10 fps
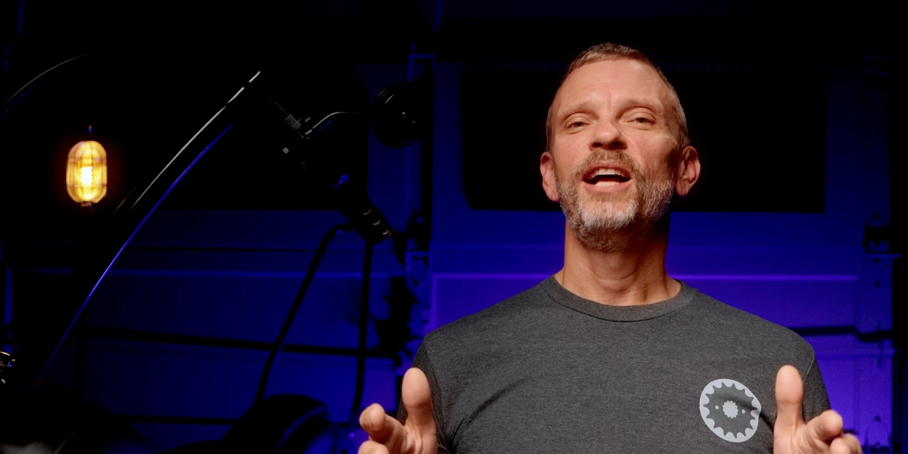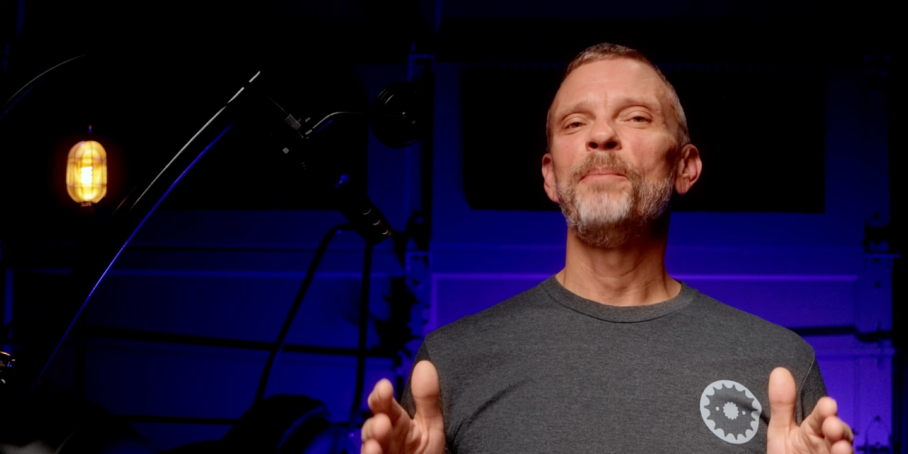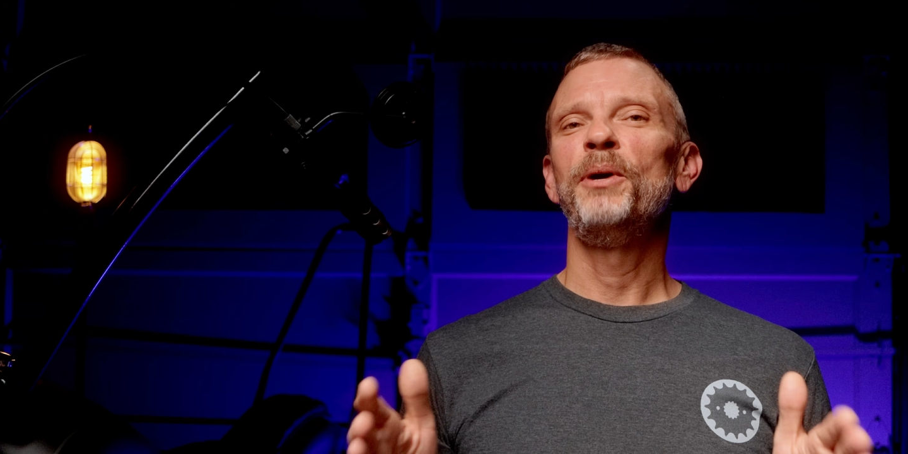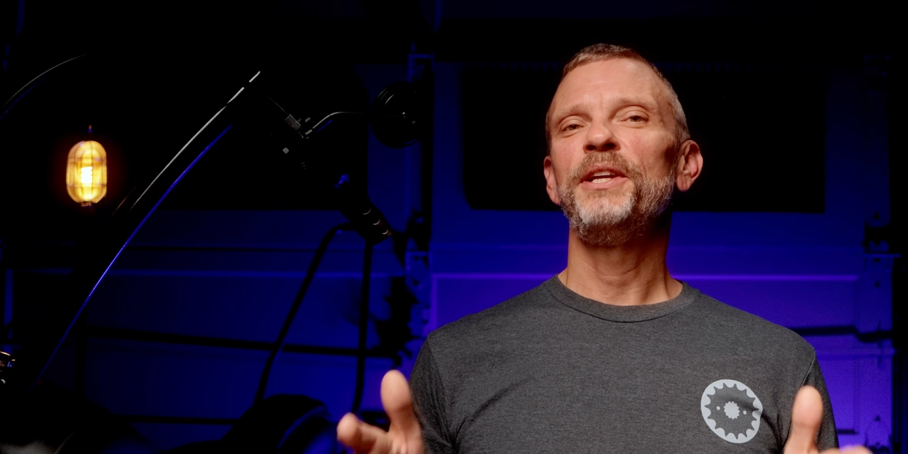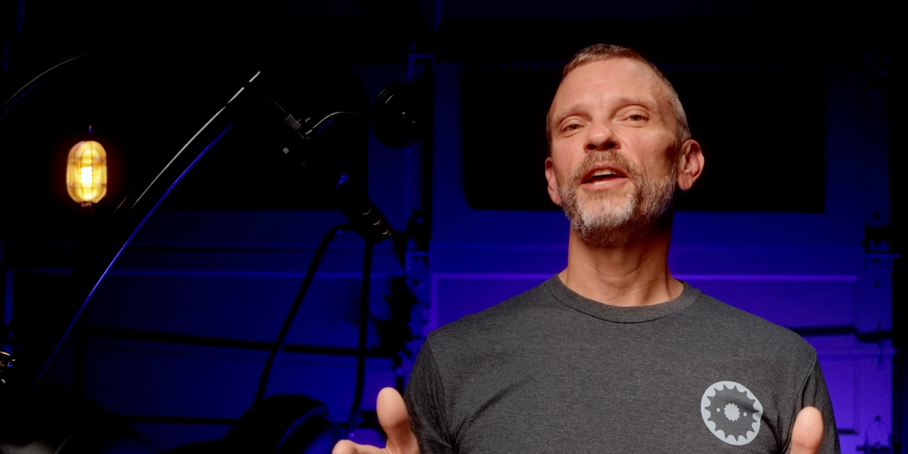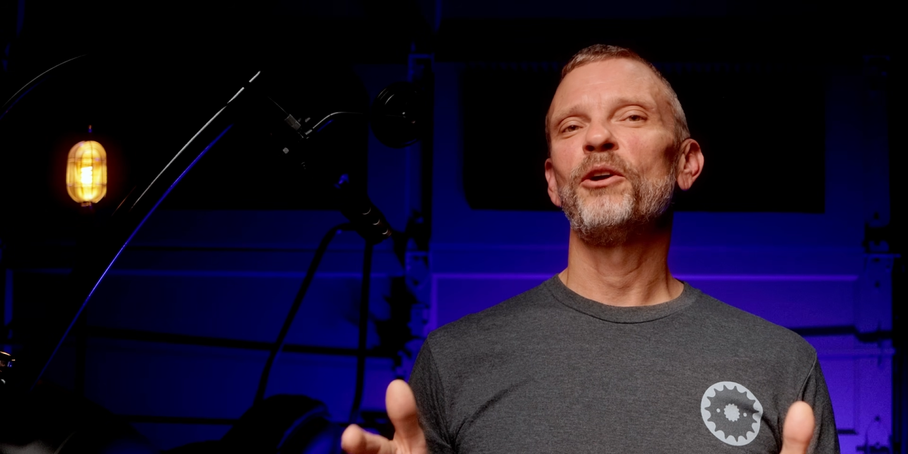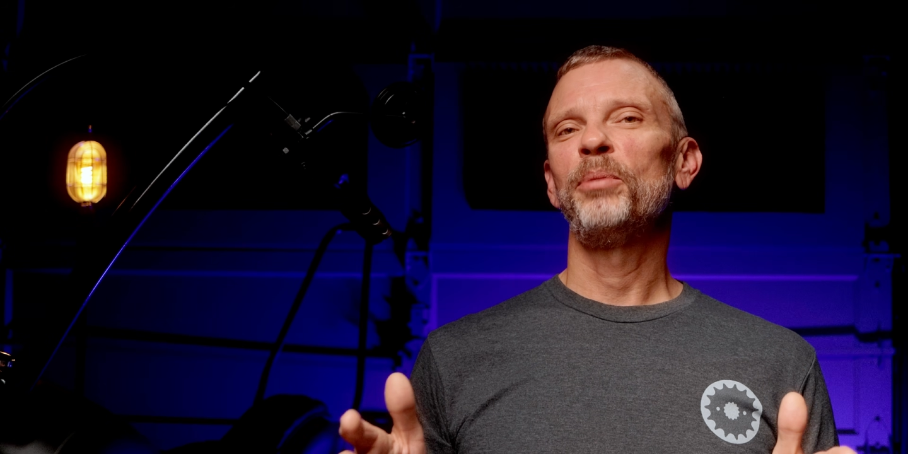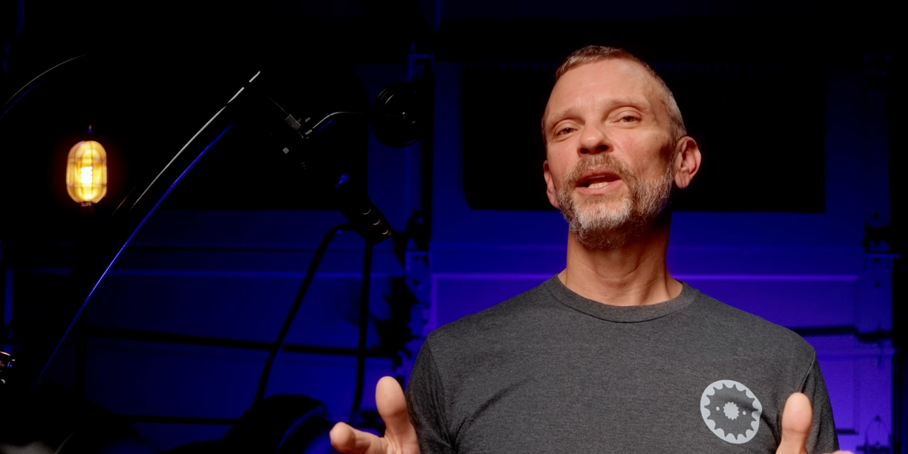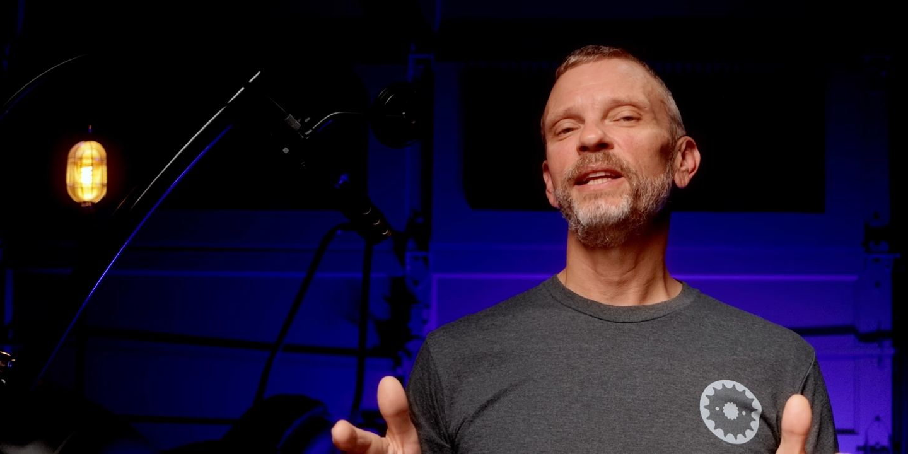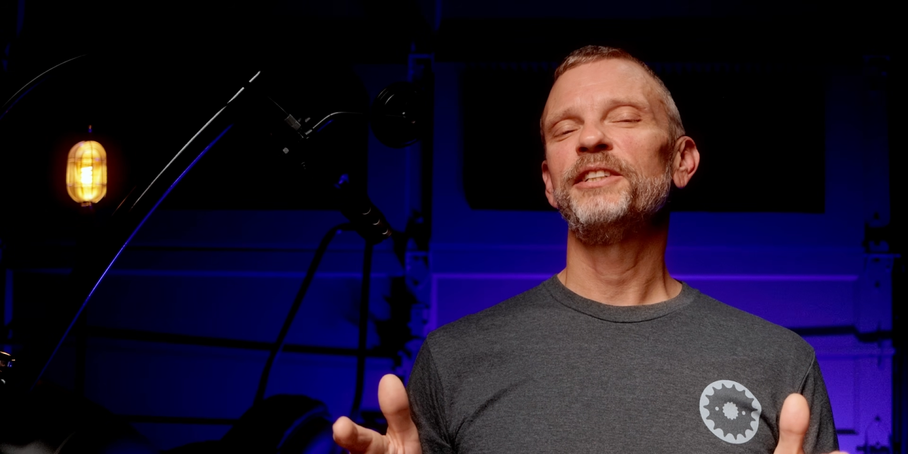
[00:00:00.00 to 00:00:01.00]
I put together a
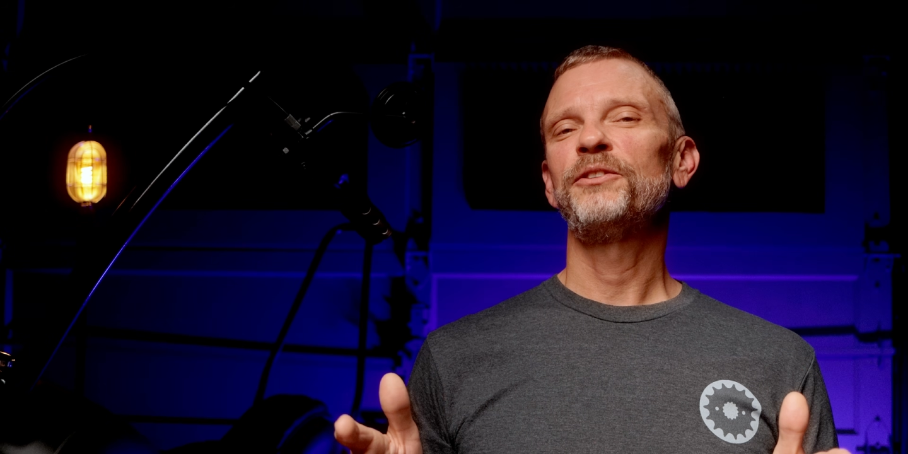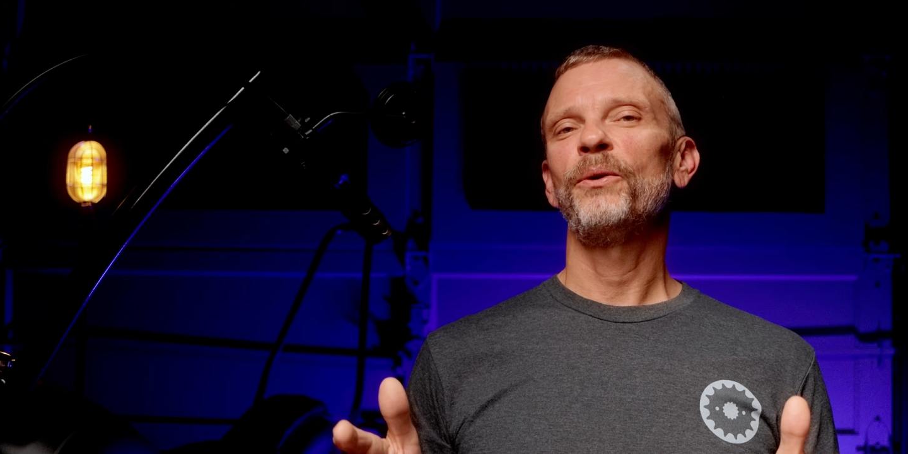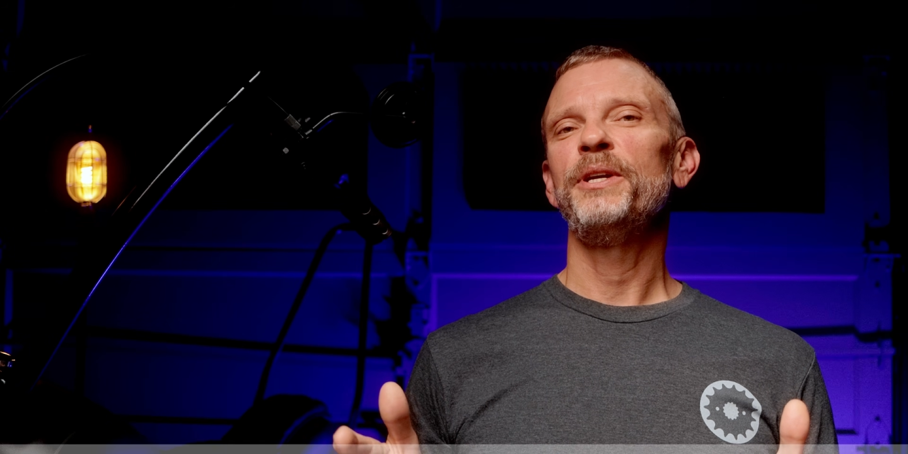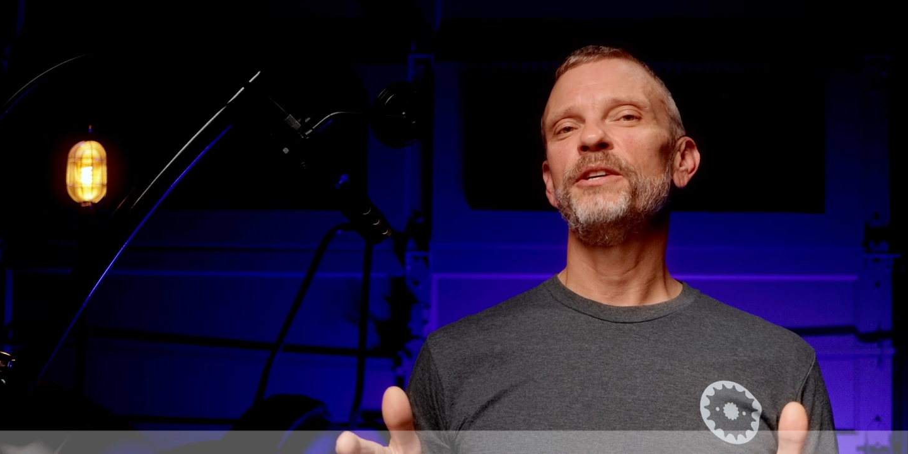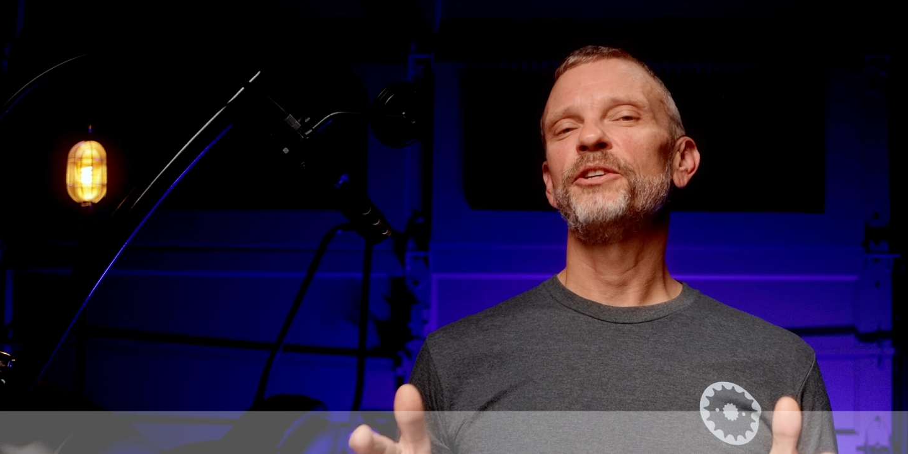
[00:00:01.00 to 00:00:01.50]
playlist for you